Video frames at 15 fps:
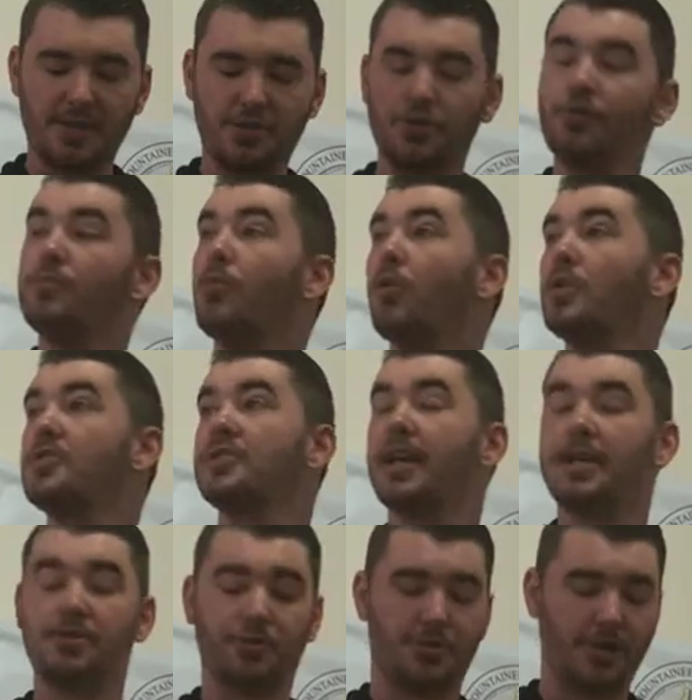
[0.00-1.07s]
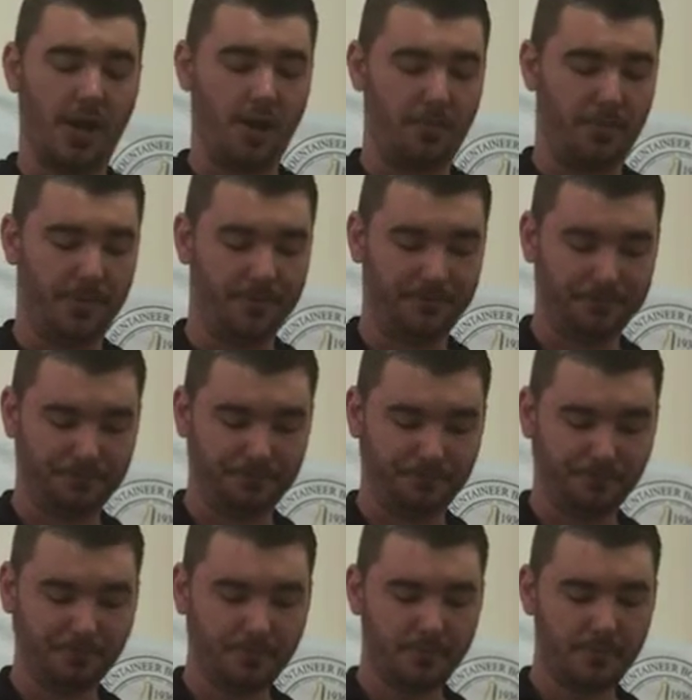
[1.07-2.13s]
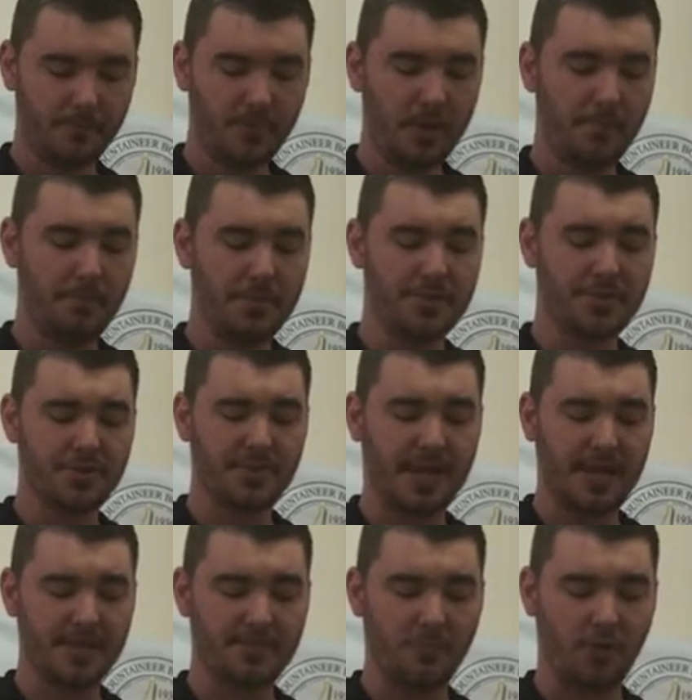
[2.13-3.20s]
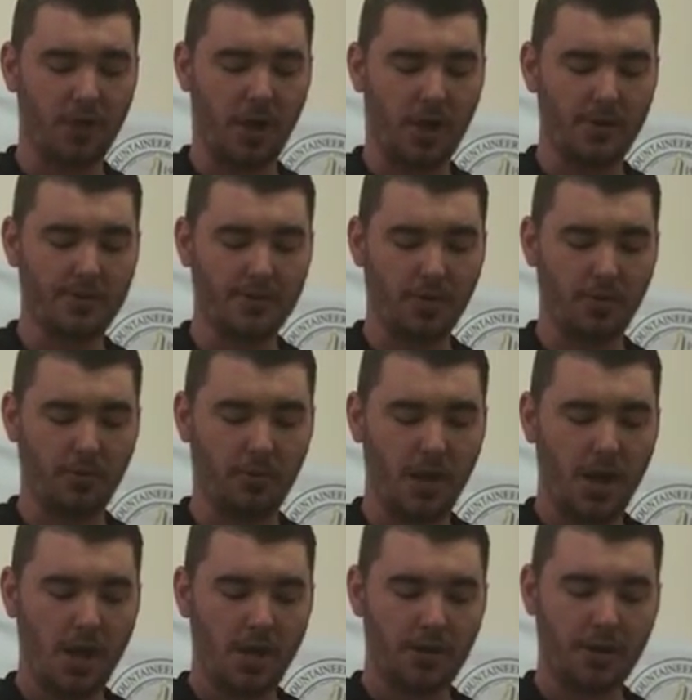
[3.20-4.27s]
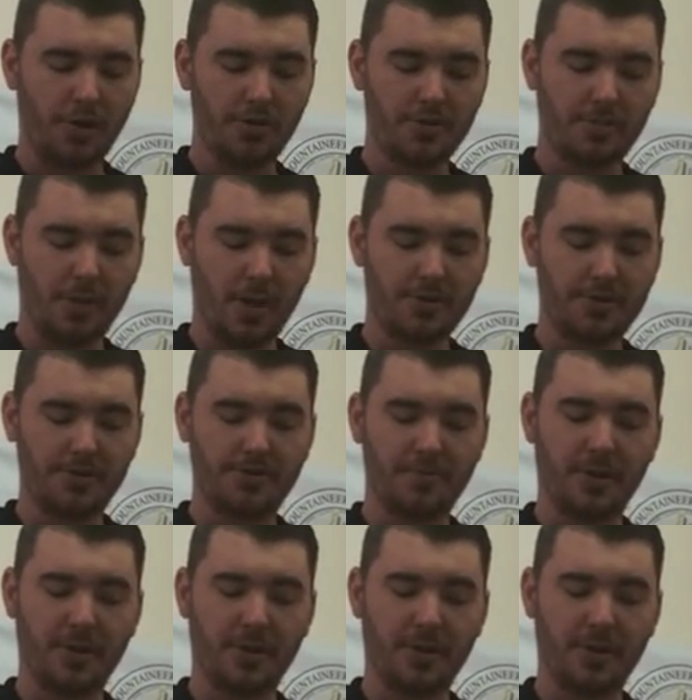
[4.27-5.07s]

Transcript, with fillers: and two more scheduled to open. Mister Sizemore also co-sponsors